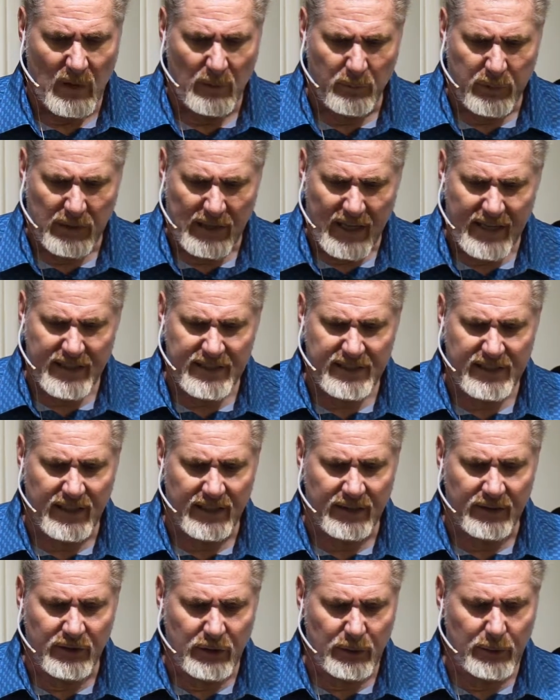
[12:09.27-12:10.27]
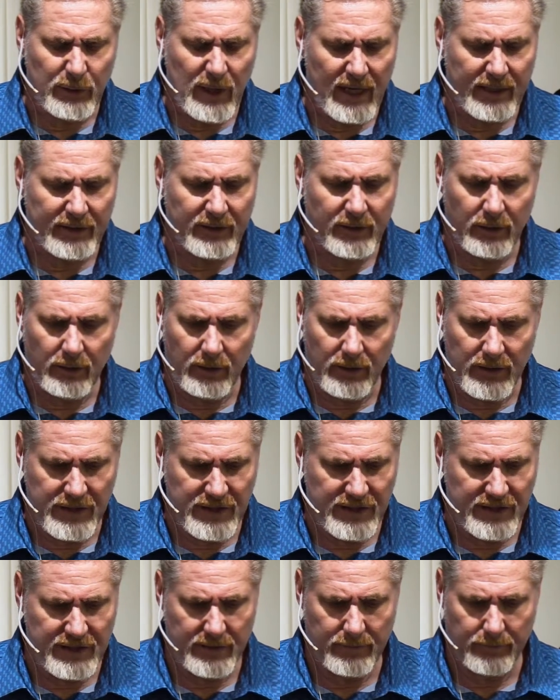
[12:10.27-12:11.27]
Bless and do not
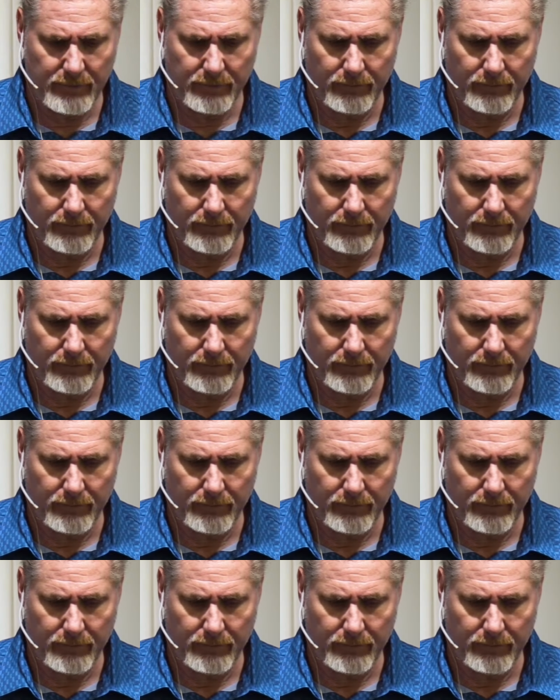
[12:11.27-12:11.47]
curse.